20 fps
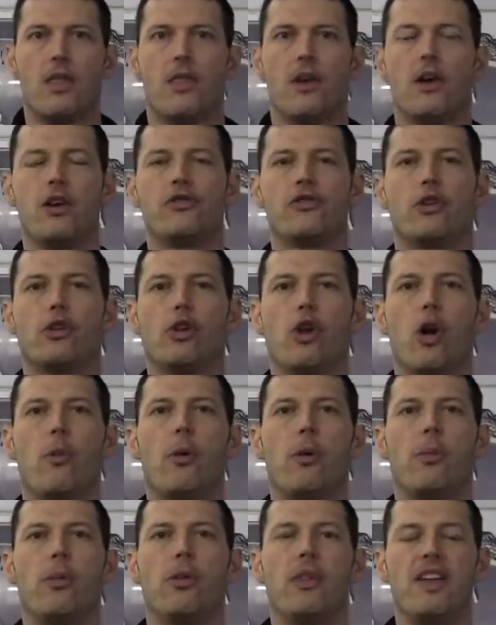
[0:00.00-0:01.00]
There's a
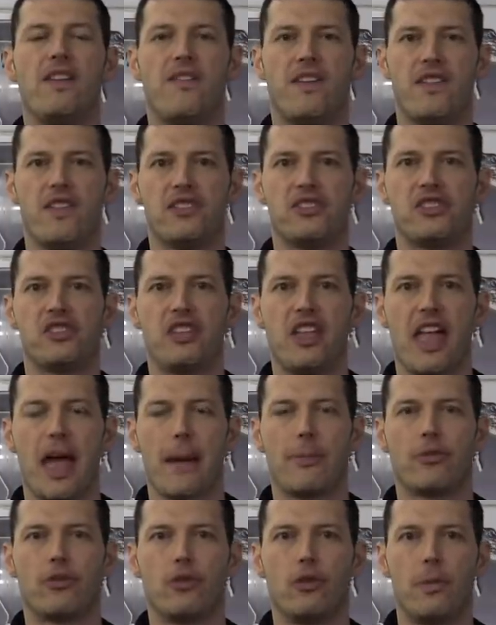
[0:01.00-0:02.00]
global belief, and this is the
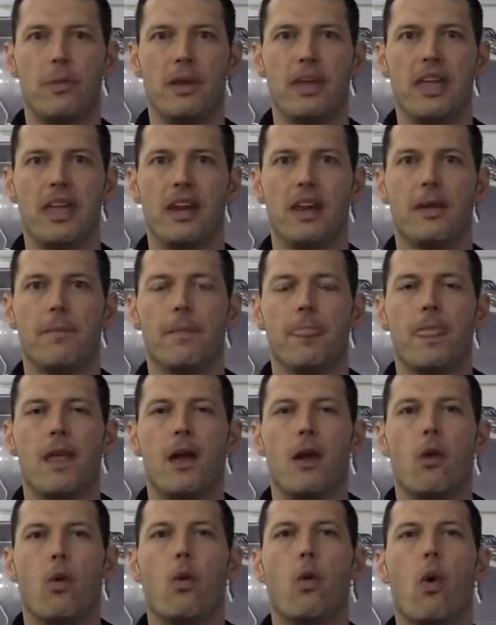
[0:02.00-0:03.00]
absolute beginning.
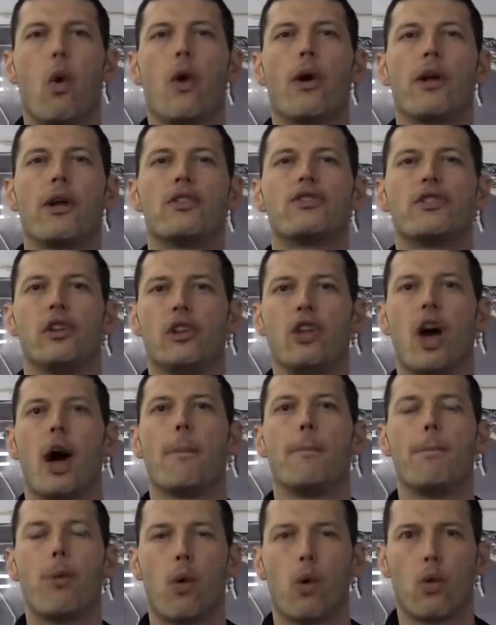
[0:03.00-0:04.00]
Warriors are
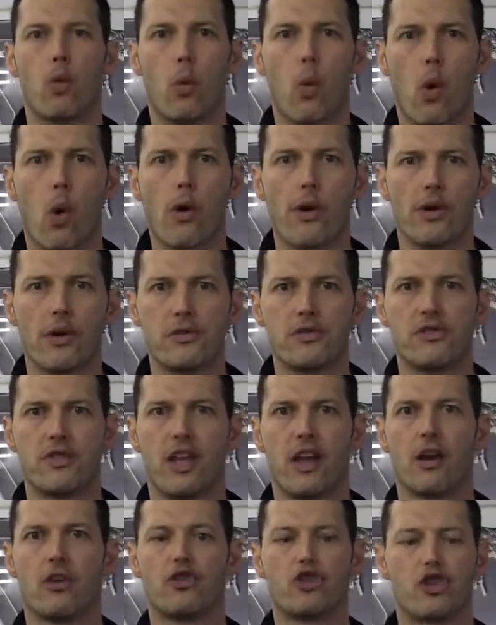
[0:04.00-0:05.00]
not born warriors.
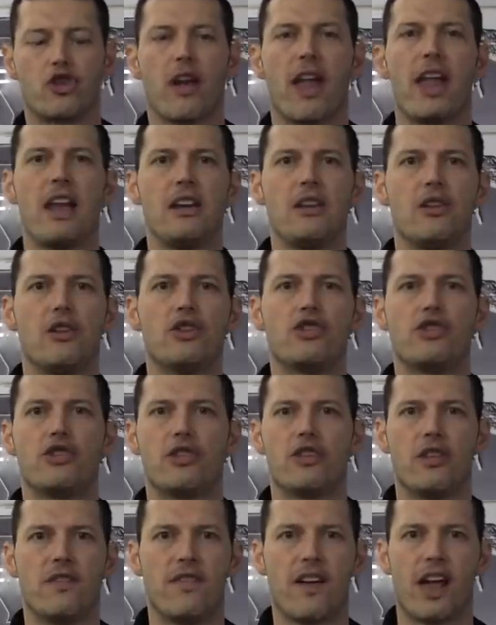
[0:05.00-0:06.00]
They are trained,
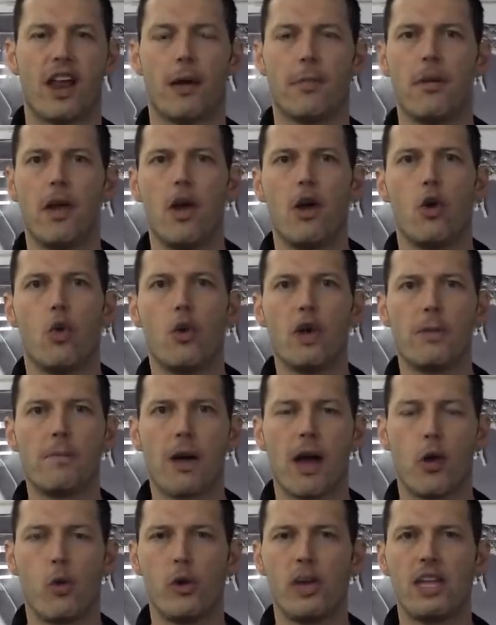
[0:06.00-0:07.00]
nurtured, and developed week
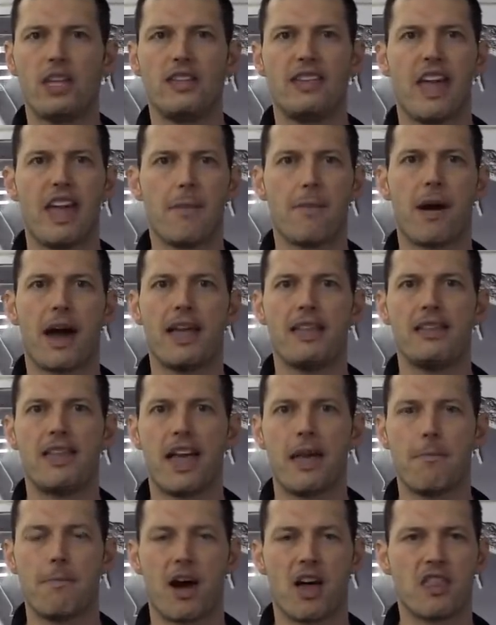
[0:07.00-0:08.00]
by week, day by
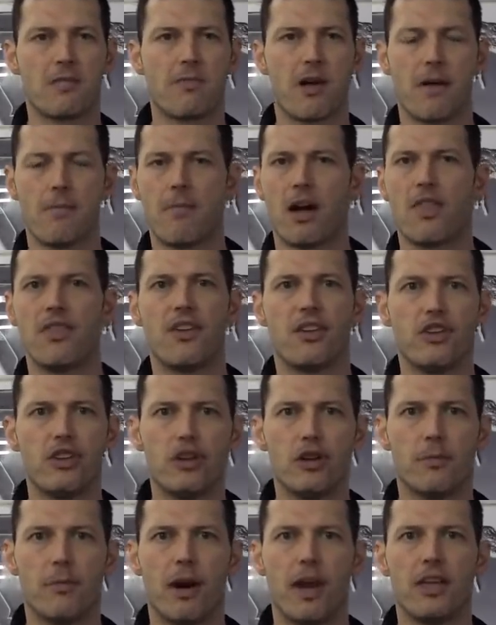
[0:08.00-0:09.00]
day, month by month, and
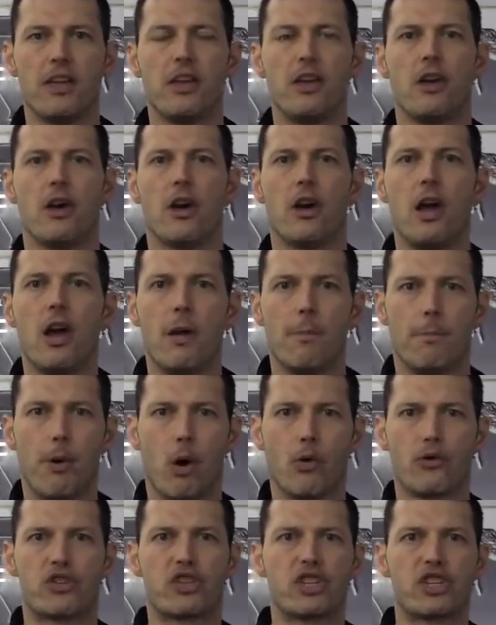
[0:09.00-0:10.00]
year by year,
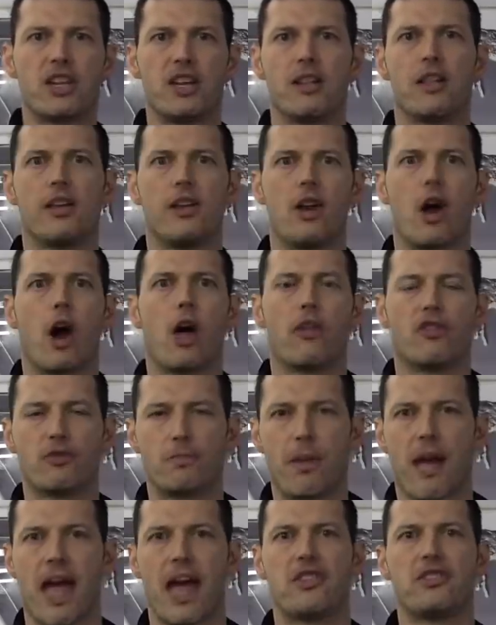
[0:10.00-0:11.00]
both skill and
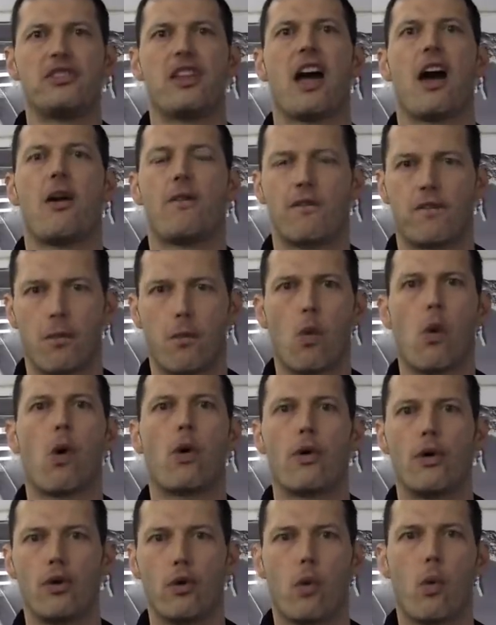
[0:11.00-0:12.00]
knowledge passed down from
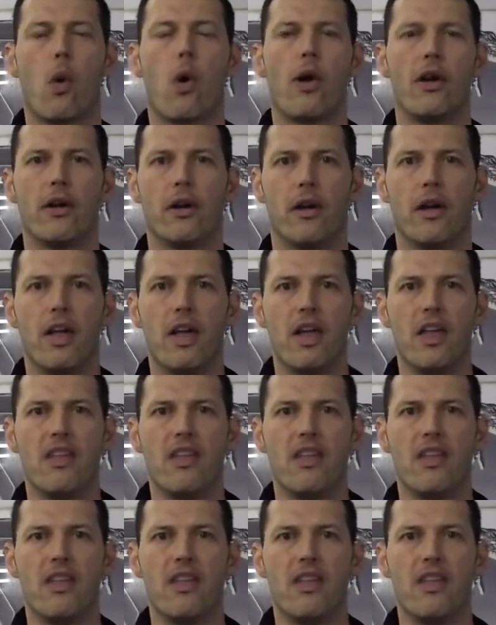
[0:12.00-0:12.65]
warrior to warrior.